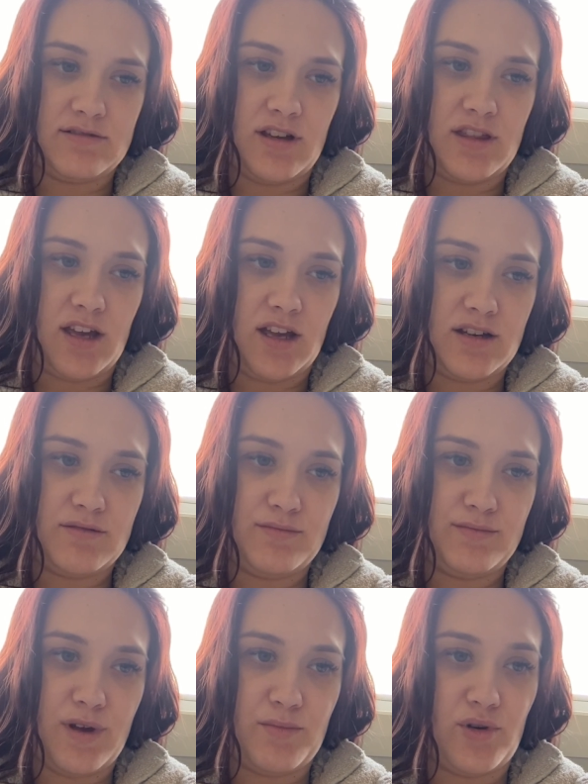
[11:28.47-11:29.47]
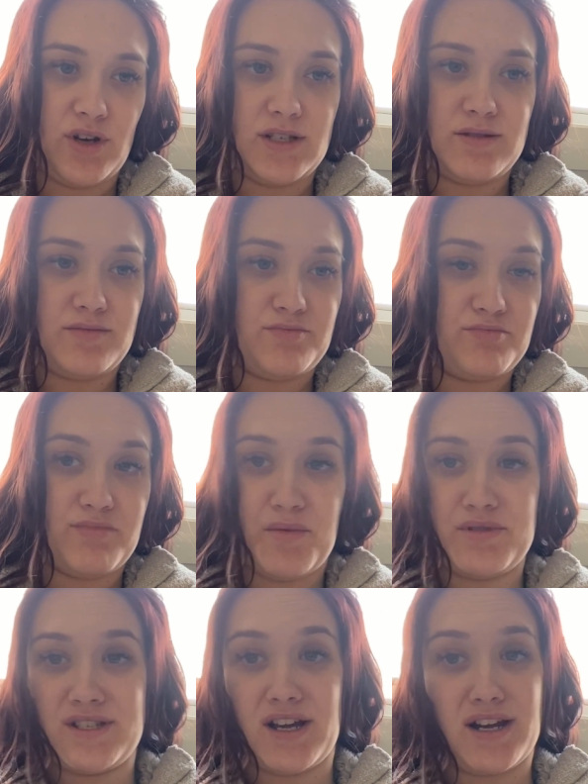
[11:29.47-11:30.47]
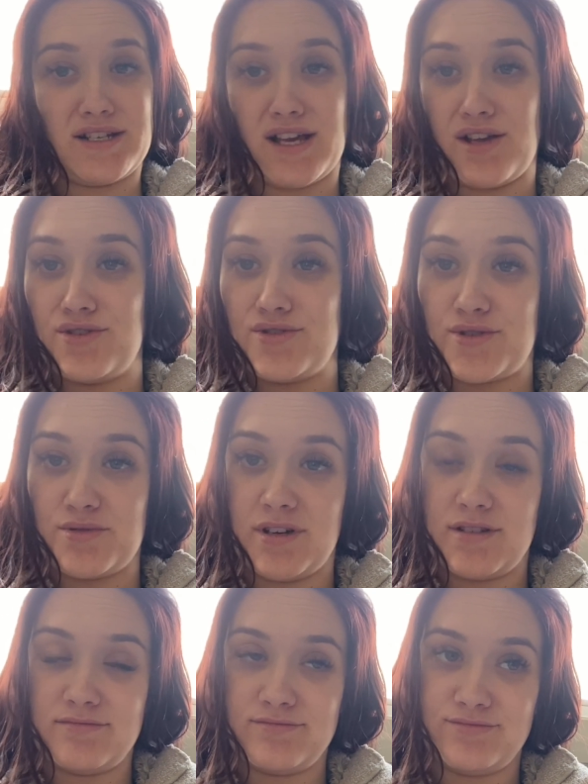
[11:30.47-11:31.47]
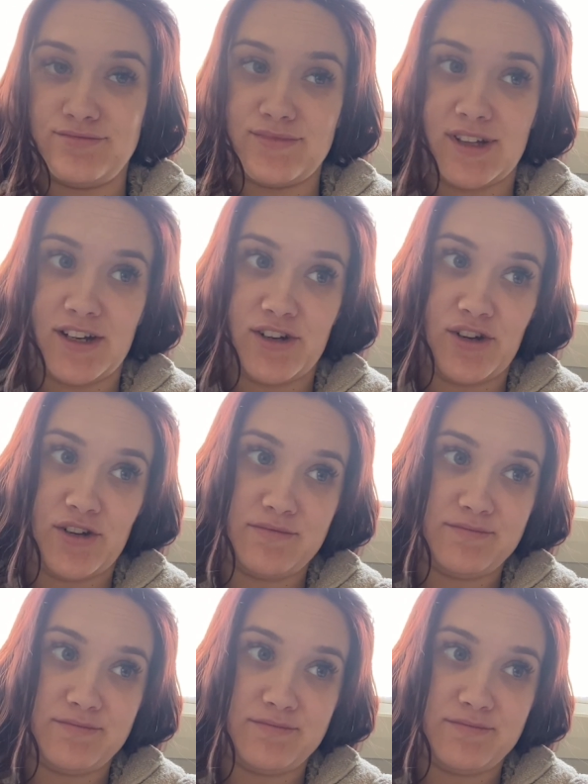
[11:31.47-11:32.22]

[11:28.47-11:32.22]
I think my body's maybe starting to get used to it. I don't know.